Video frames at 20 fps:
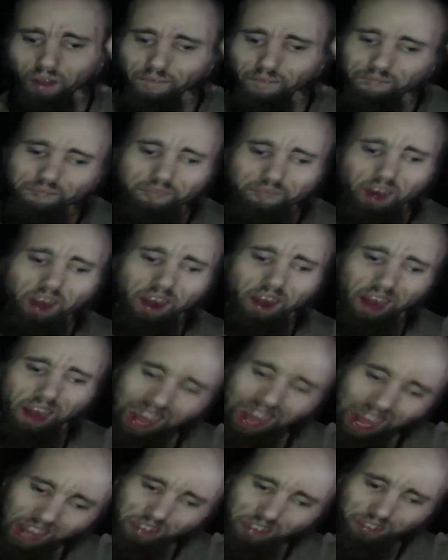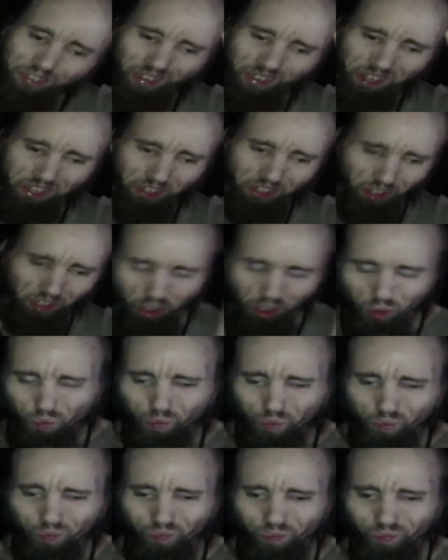But as for you,
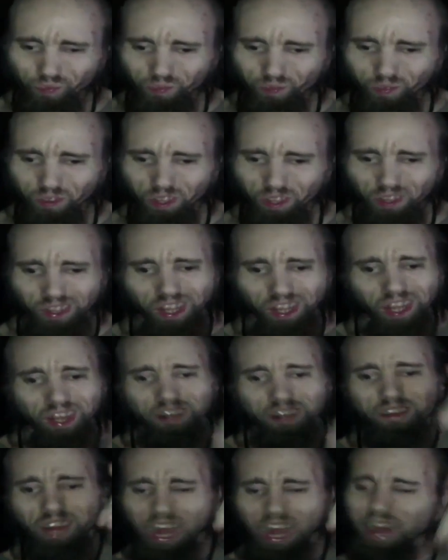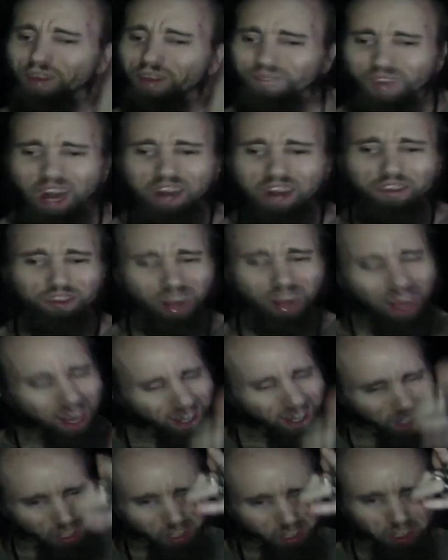Death by
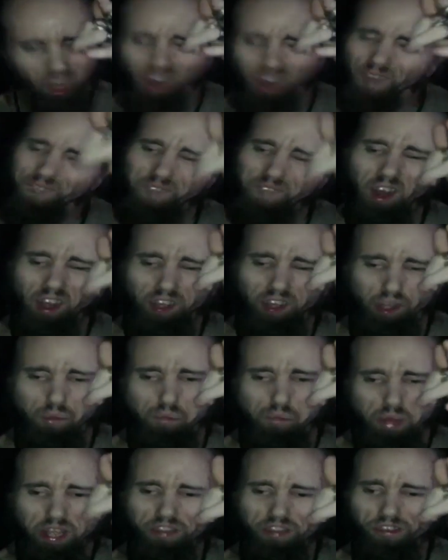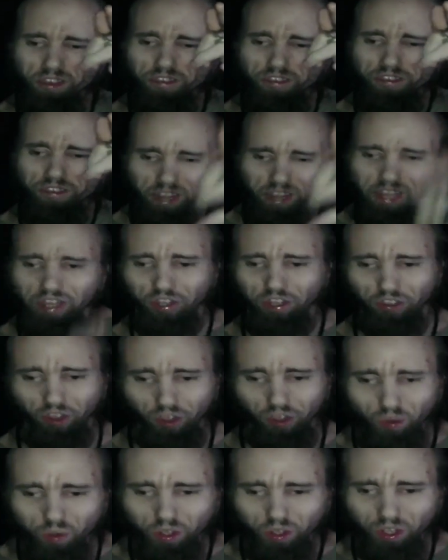Design, you're a fucking piece of shit,
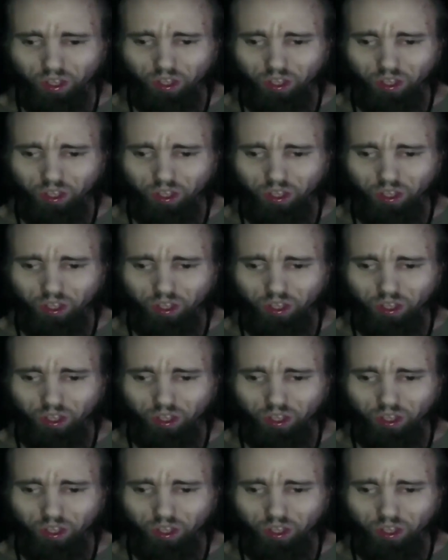dude.